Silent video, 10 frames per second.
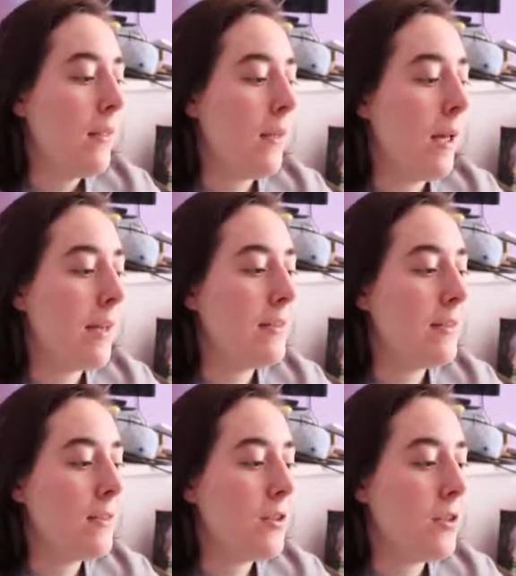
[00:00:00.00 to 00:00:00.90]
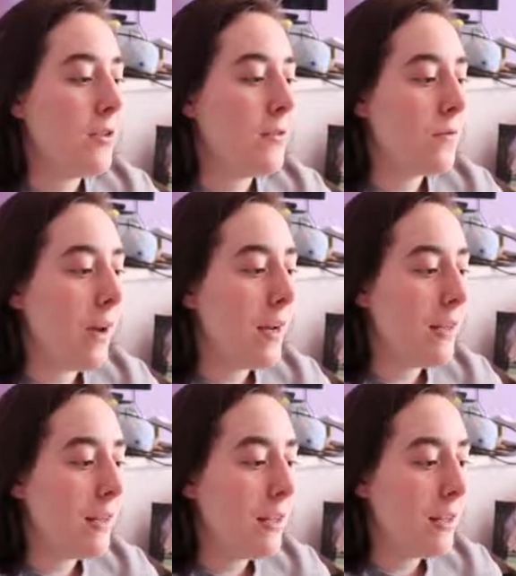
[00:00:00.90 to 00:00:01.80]
that she is
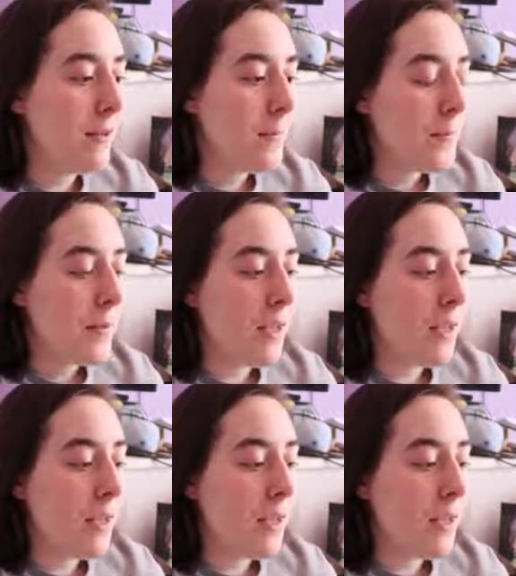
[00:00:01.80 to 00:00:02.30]
finally